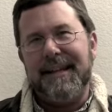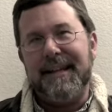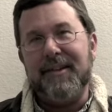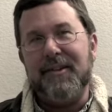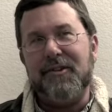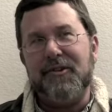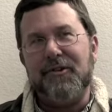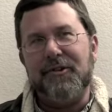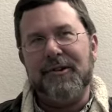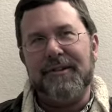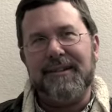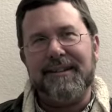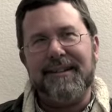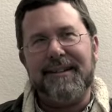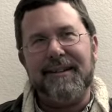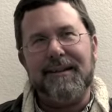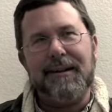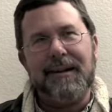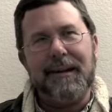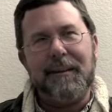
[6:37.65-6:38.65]
Is. is what you,
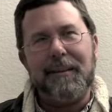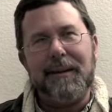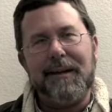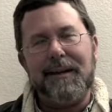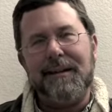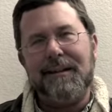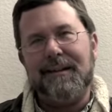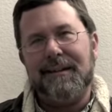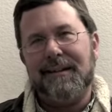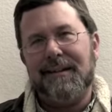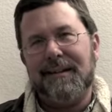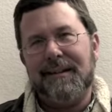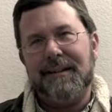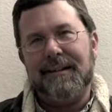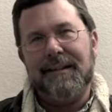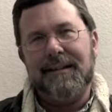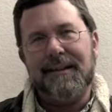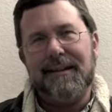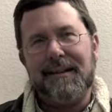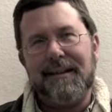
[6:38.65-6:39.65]
you know, said. I mean,
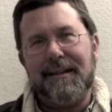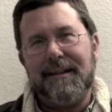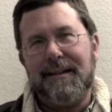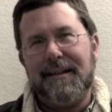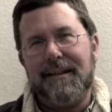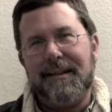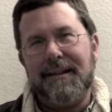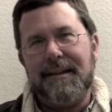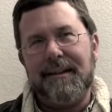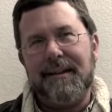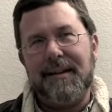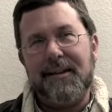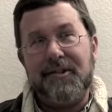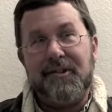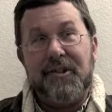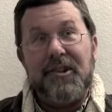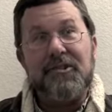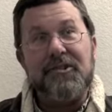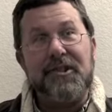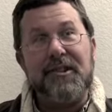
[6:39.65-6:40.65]

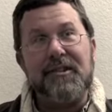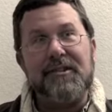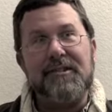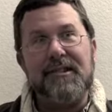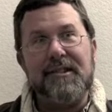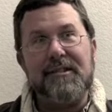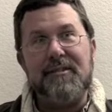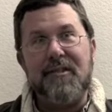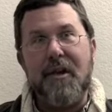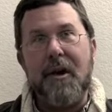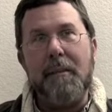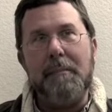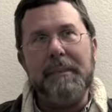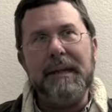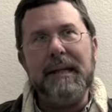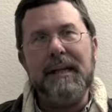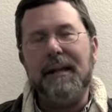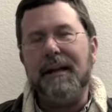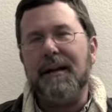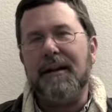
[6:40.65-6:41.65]
existence is the
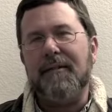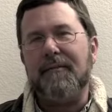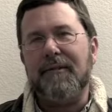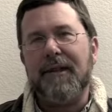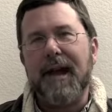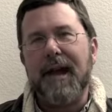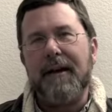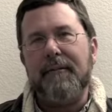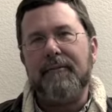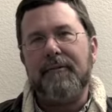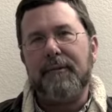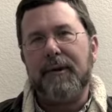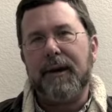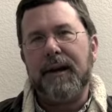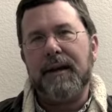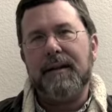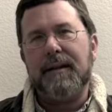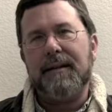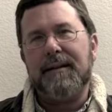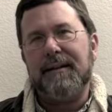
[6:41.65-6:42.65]
meaning of life,
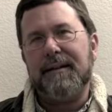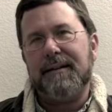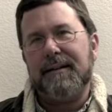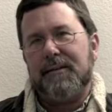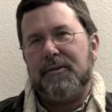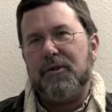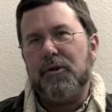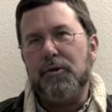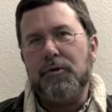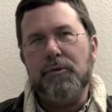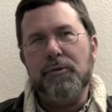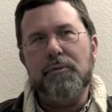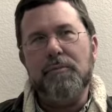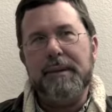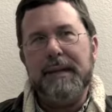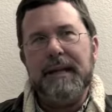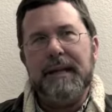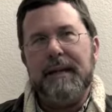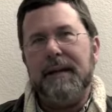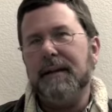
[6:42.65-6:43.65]
right? To
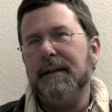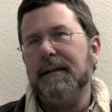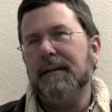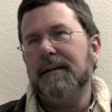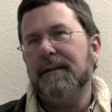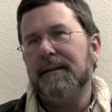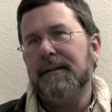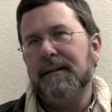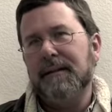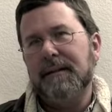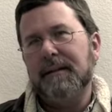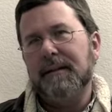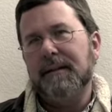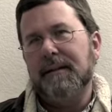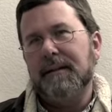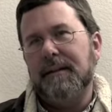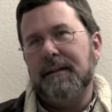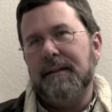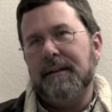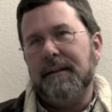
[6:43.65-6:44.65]
be.
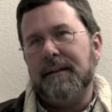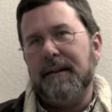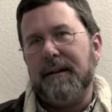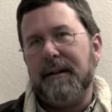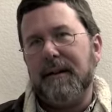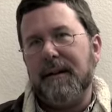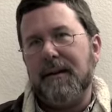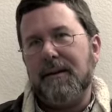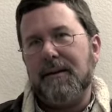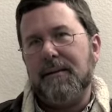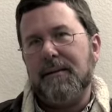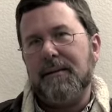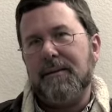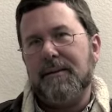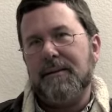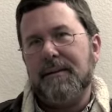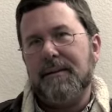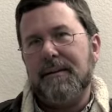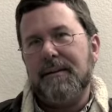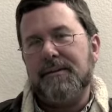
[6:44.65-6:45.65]
Mm-hmm. You know?
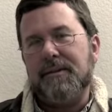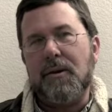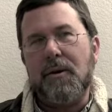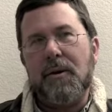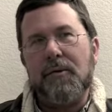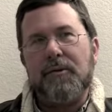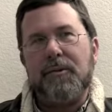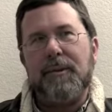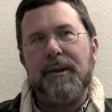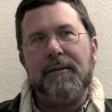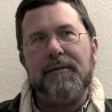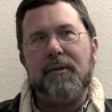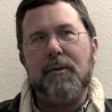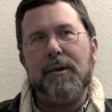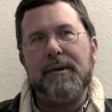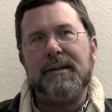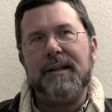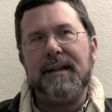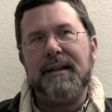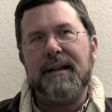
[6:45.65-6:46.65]
So ultimately, if you
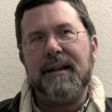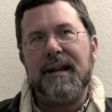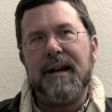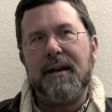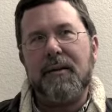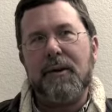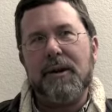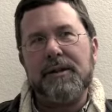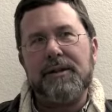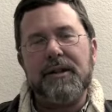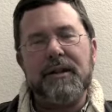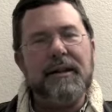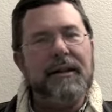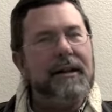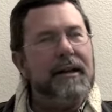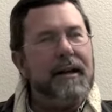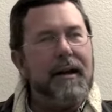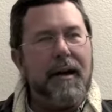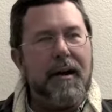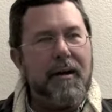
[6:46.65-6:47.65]
want to take to that question,
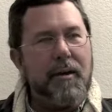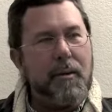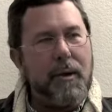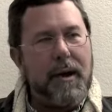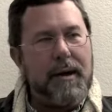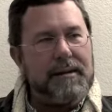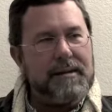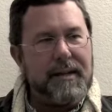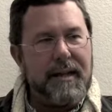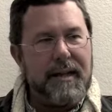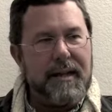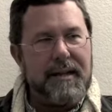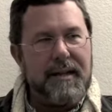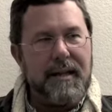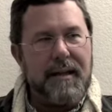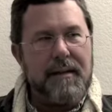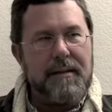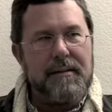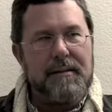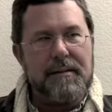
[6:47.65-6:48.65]
otherwise
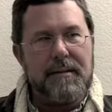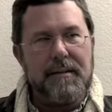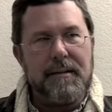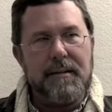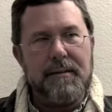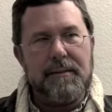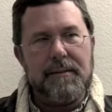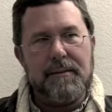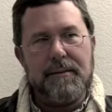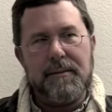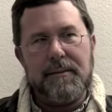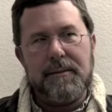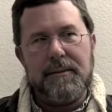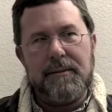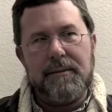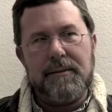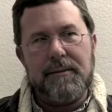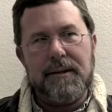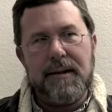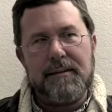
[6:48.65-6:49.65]
anything else, you know,
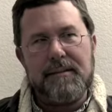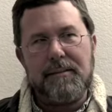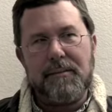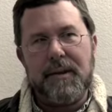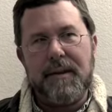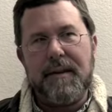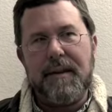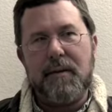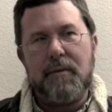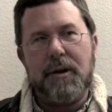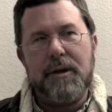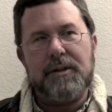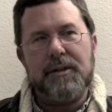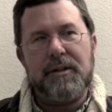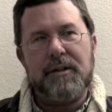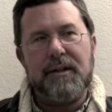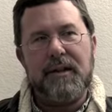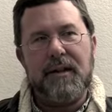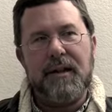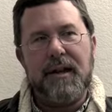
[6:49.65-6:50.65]
you ask somebody that
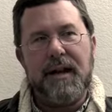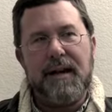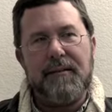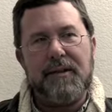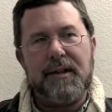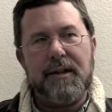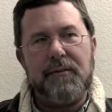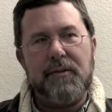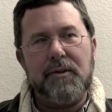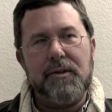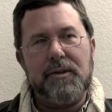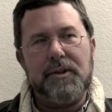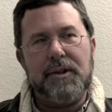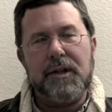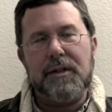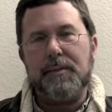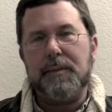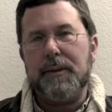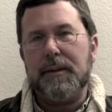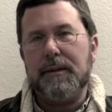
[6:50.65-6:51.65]
question, they're going to have to give you a
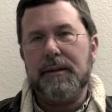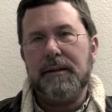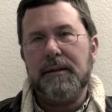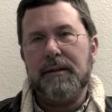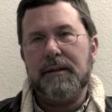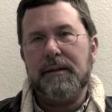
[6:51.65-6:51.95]
judgment.